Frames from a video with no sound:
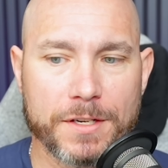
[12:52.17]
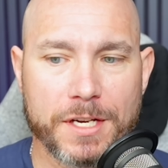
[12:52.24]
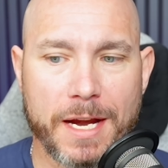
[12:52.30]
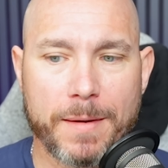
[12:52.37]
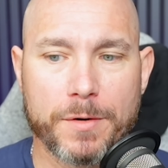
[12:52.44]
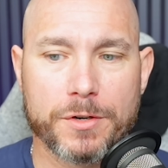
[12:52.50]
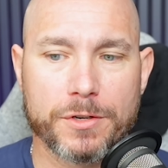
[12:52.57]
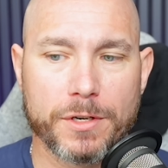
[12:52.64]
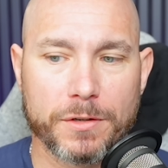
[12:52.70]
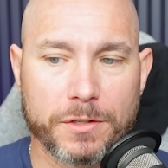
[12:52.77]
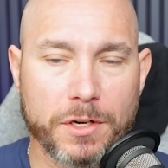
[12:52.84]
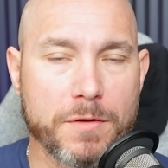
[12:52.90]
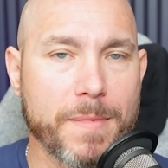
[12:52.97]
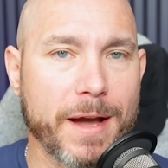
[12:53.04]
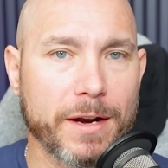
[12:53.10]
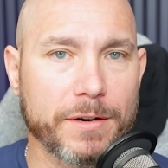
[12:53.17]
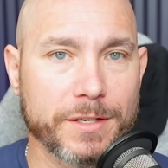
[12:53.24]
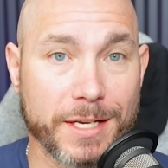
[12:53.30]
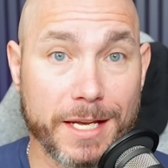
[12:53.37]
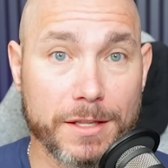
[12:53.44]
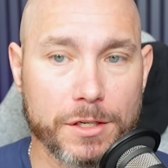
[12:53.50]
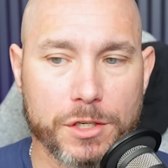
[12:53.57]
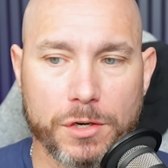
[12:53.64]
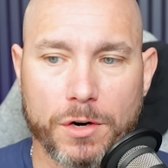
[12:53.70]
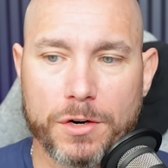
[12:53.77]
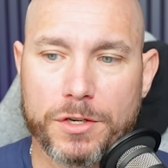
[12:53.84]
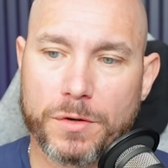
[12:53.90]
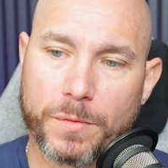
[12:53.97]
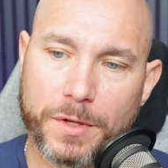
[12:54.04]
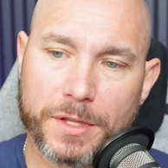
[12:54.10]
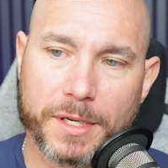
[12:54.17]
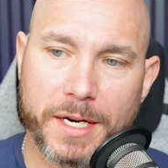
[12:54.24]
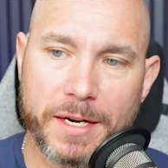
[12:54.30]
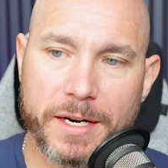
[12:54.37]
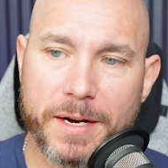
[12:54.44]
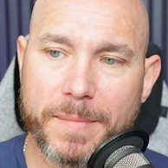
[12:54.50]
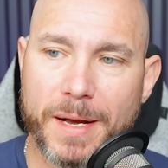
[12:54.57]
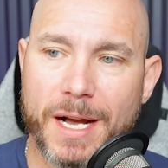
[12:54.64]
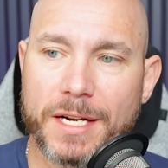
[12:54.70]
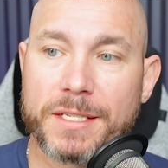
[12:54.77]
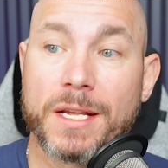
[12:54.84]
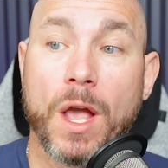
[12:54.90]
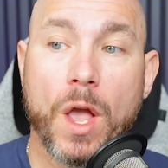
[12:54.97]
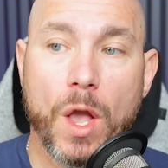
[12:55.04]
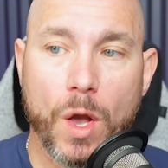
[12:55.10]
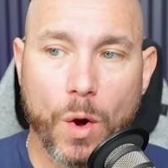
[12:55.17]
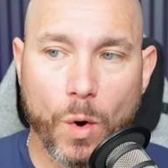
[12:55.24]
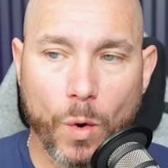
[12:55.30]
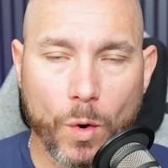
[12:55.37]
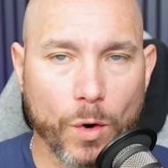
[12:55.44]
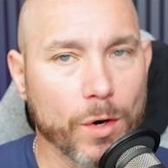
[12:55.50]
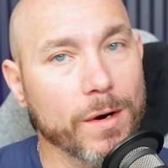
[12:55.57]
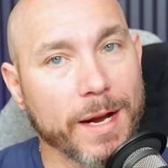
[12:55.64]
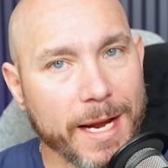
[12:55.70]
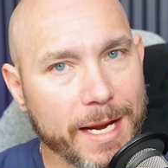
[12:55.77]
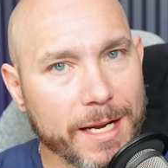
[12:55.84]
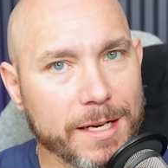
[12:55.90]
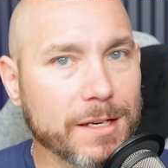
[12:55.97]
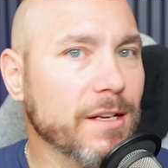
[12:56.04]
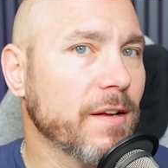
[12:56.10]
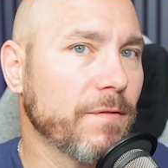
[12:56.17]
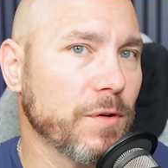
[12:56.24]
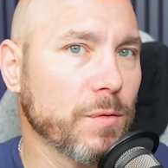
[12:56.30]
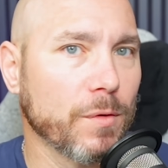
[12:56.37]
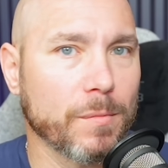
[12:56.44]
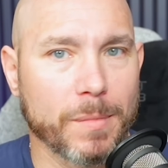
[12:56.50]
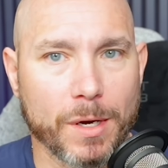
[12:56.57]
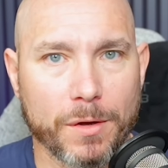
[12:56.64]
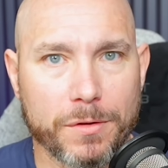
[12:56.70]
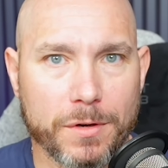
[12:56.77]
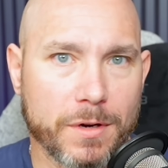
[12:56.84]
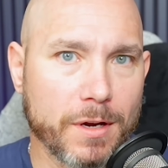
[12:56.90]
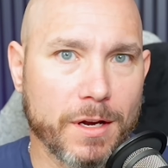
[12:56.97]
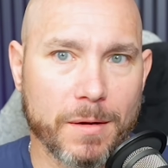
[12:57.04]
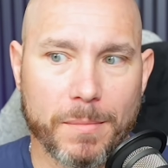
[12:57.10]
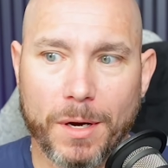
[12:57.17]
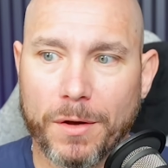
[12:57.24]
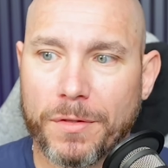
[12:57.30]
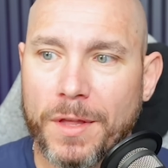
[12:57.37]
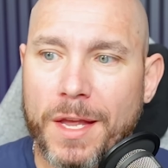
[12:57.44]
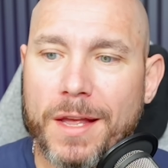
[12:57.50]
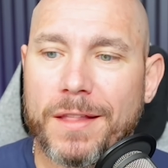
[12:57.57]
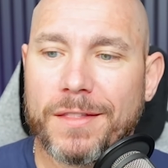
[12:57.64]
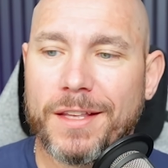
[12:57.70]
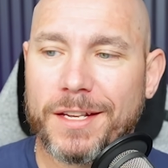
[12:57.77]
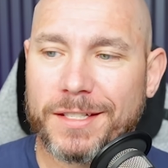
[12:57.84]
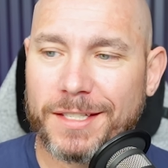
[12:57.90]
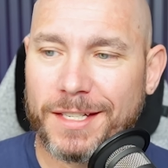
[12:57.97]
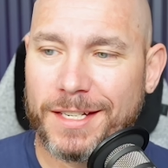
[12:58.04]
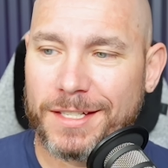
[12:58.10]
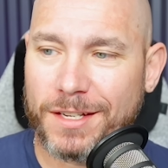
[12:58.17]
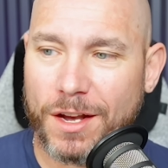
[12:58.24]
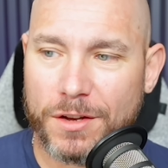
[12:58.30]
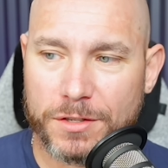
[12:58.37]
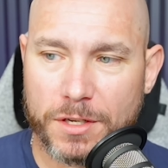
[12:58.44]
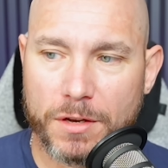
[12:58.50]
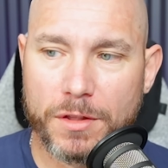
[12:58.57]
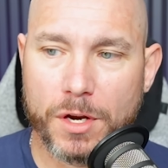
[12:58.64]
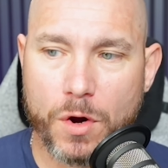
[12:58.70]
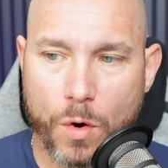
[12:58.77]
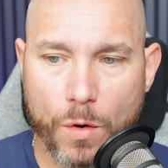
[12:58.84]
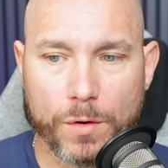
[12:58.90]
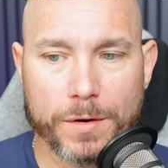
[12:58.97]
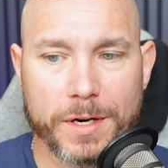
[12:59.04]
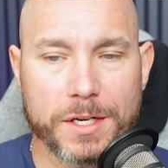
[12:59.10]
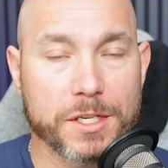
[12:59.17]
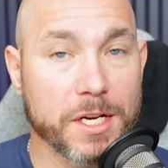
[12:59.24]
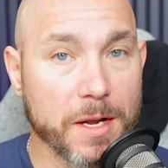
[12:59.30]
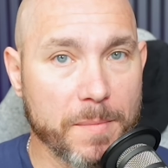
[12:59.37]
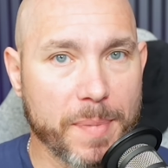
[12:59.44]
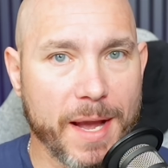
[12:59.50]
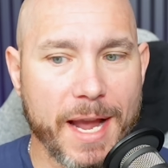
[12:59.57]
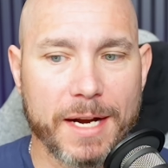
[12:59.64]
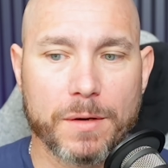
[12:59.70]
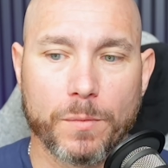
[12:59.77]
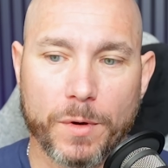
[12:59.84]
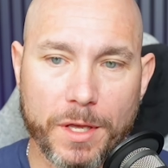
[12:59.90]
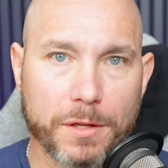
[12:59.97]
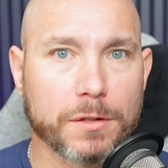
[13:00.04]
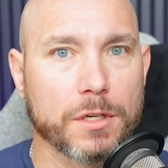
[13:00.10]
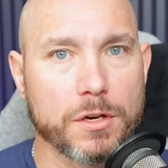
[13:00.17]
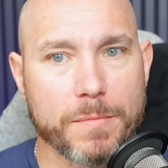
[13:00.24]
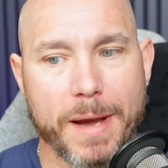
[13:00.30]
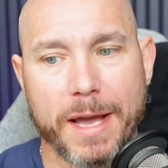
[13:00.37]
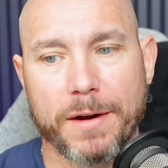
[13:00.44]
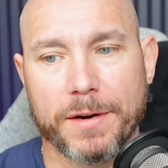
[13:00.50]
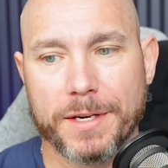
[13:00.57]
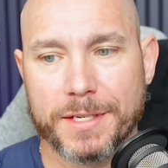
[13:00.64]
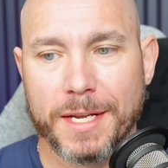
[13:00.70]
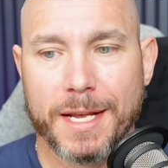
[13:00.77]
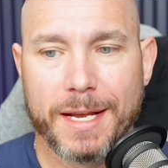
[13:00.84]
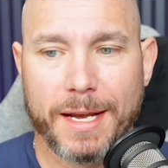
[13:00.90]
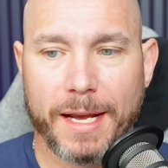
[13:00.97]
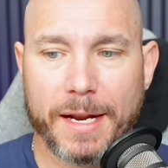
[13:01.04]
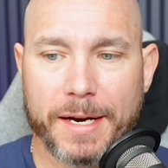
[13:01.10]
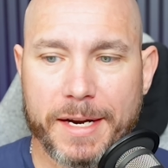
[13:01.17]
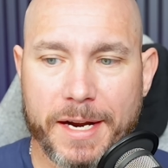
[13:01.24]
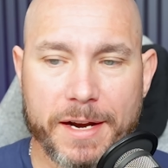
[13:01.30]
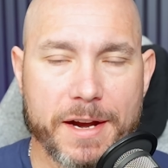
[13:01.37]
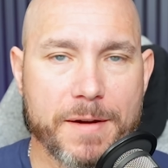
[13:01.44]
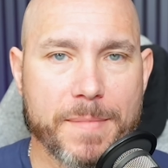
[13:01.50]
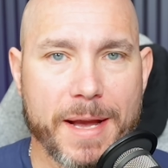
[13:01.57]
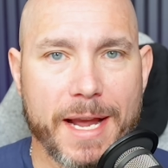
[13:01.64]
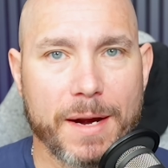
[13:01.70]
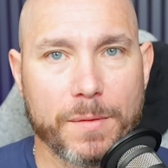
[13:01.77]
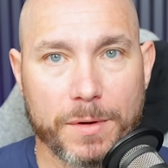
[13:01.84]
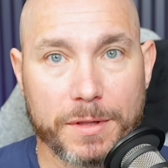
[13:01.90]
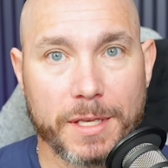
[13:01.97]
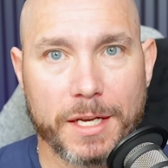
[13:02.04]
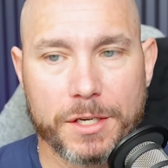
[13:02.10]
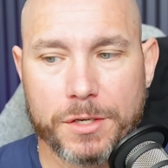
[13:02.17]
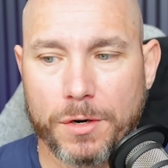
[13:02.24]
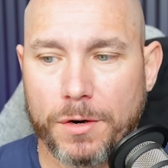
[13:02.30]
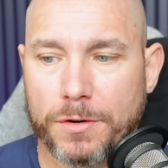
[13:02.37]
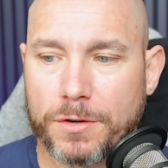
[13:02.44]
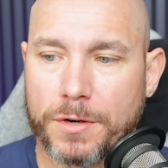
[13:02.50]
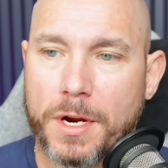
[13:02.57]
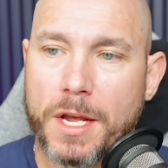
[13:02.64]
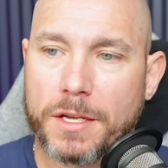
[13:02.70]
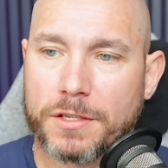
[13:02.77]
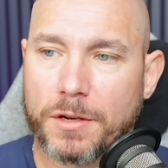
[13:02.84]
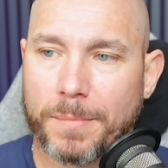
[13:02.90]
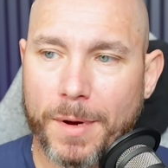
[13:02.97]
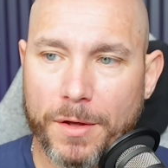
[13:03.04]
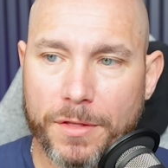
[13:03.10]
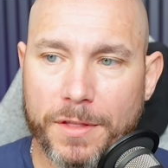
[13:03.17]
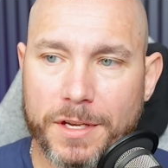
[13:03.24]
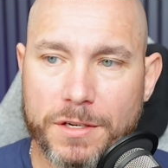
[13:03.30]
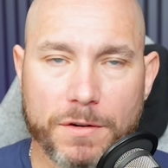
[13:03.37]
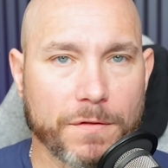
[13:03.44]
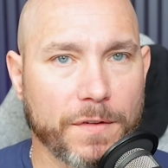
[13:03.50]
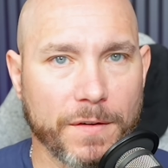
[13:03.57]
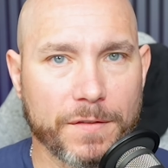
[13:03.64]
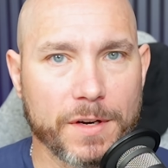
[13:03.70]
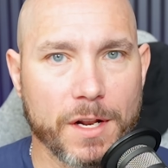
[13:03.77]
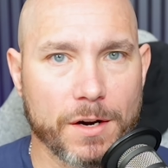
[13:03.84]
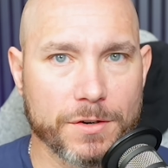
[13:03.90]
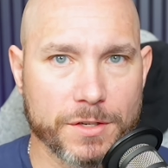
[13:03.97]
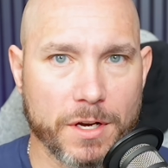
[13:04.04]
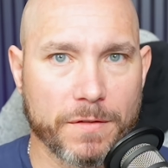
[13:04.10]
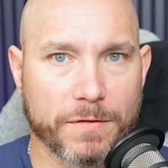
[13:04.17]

hammer drill, 2 batteries, and the charger with the carrier box. And if you want both, you can get both. This is also the 1/4-inch impact with 2 batteries and a carry bag with that charger. So both of these are $50 off